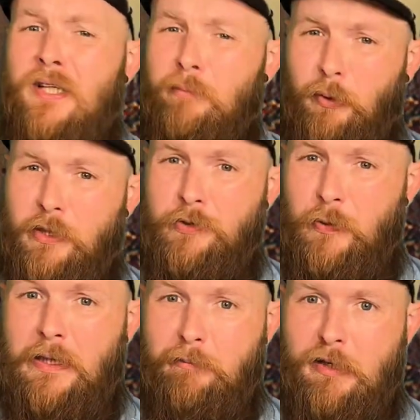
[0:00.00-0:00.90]
Please
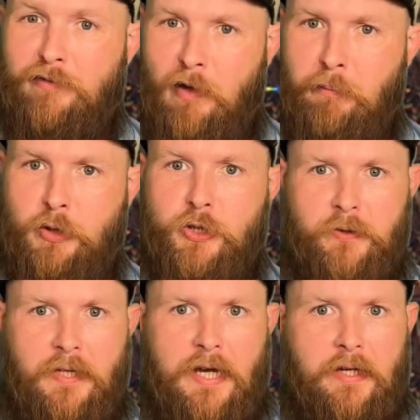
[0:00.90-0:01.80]
forgive me if I
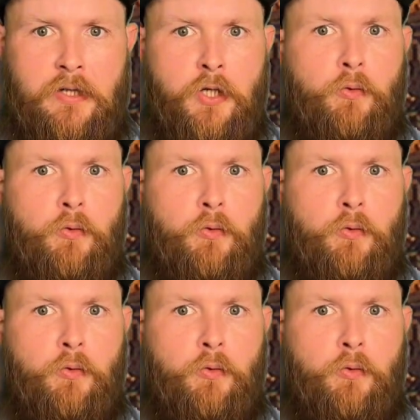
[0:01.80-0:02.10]
butchered that.